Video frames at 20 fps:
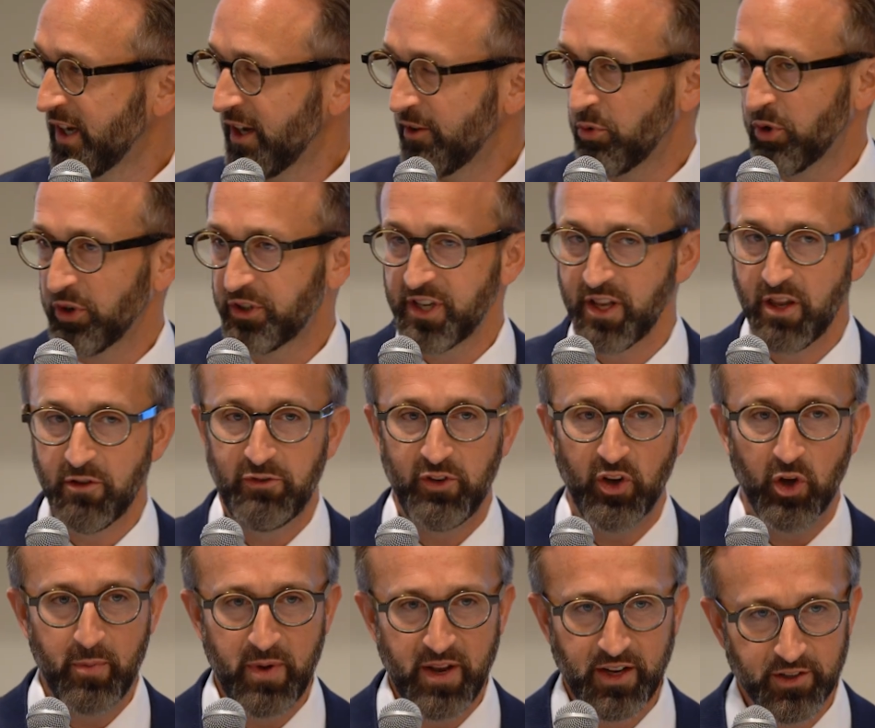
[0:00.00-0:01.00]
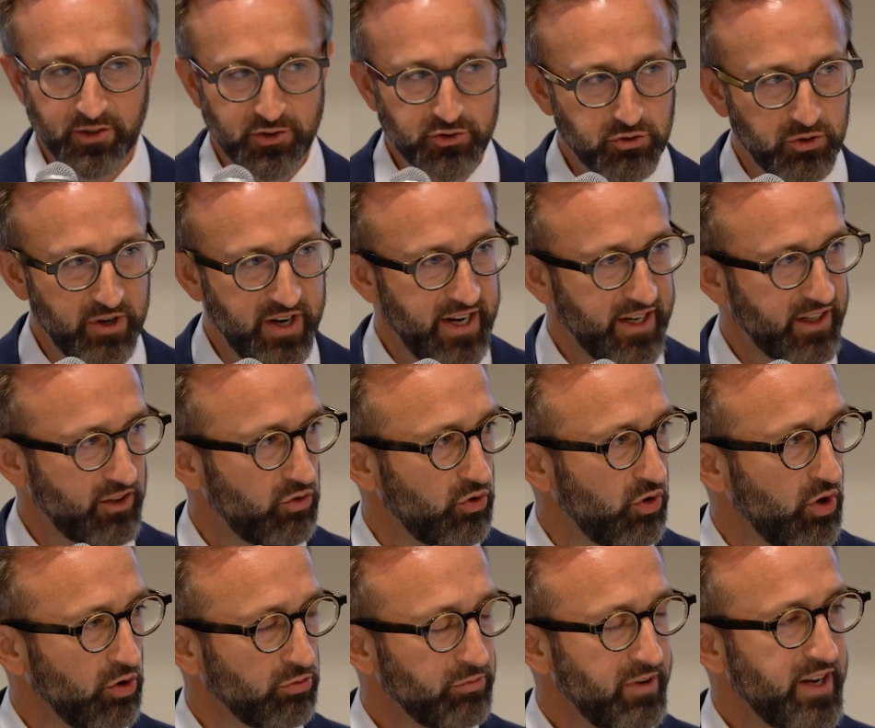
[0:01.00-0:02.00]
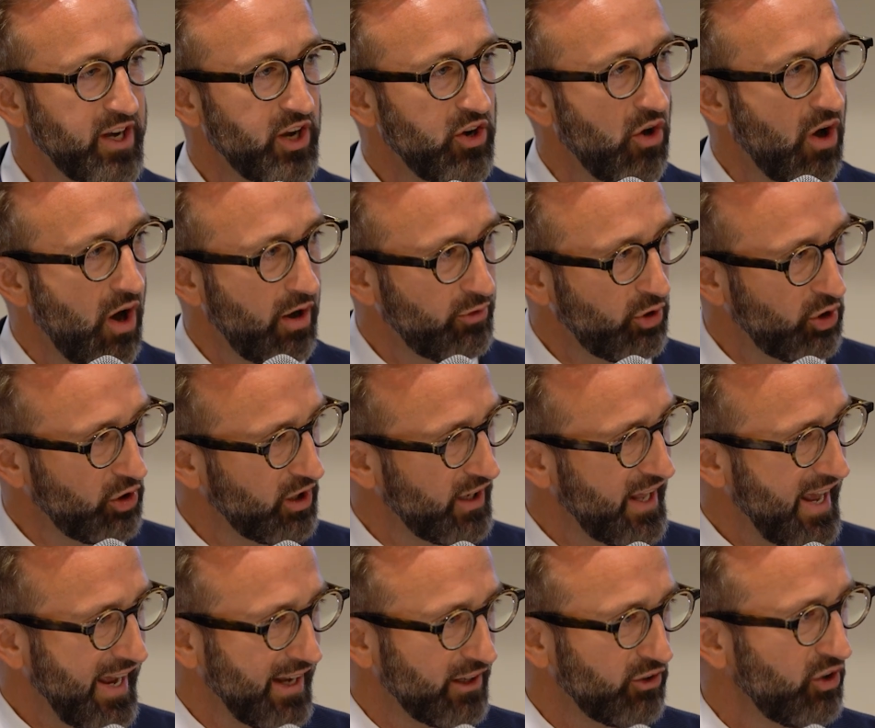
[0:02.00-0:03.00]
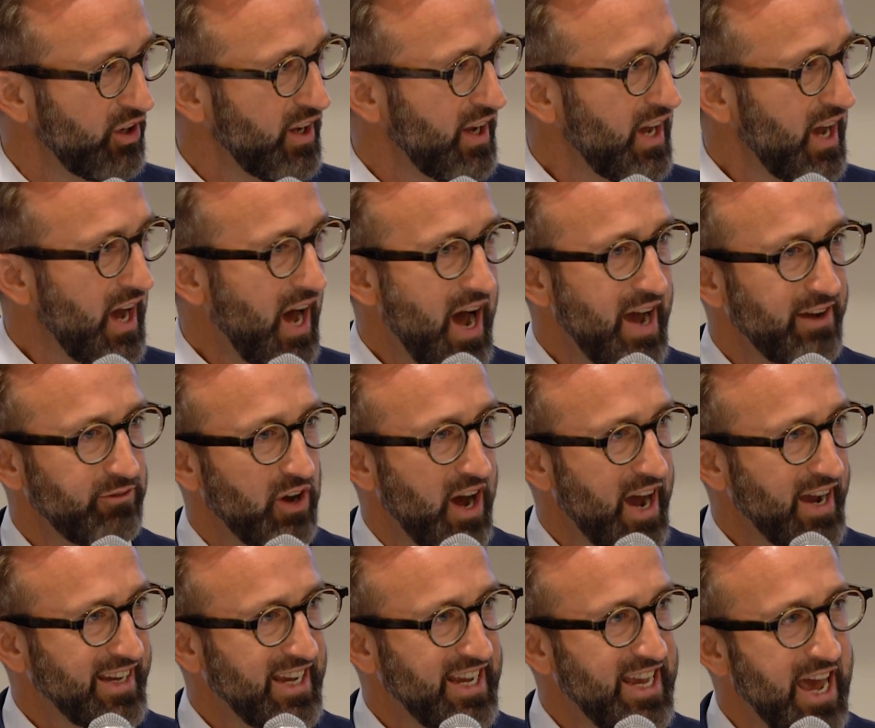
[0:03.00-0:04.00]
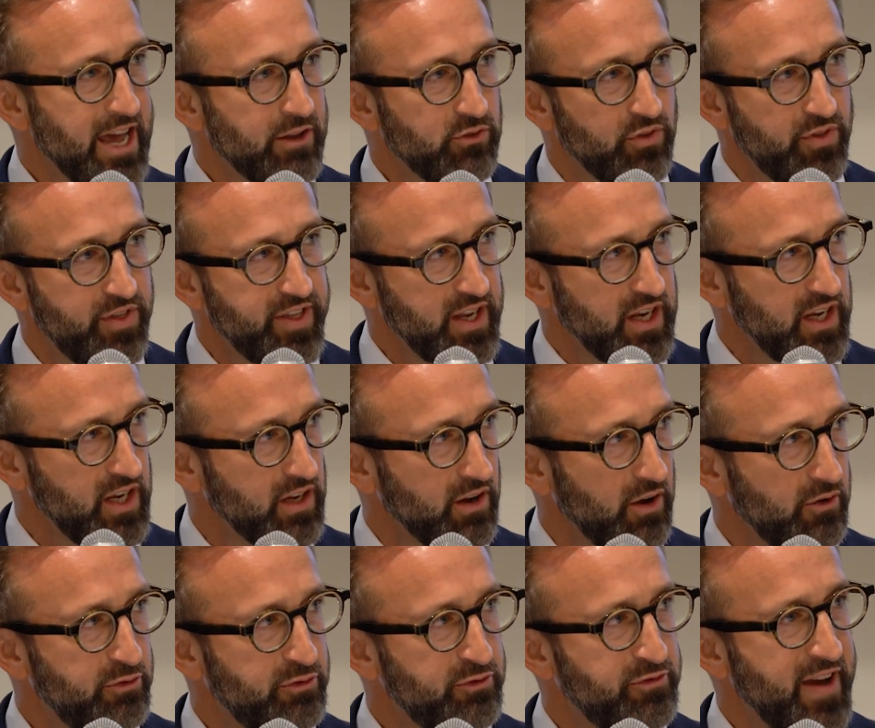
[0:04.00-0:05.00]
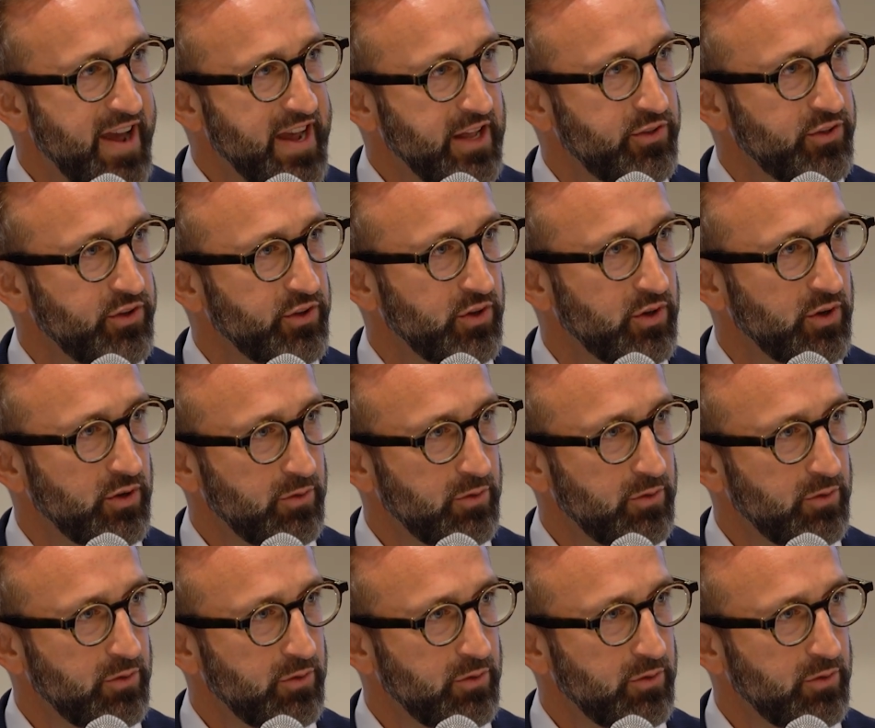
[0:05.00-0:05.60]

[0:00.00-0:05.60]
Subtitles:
worked in the film industry and written a novel, and I get the faith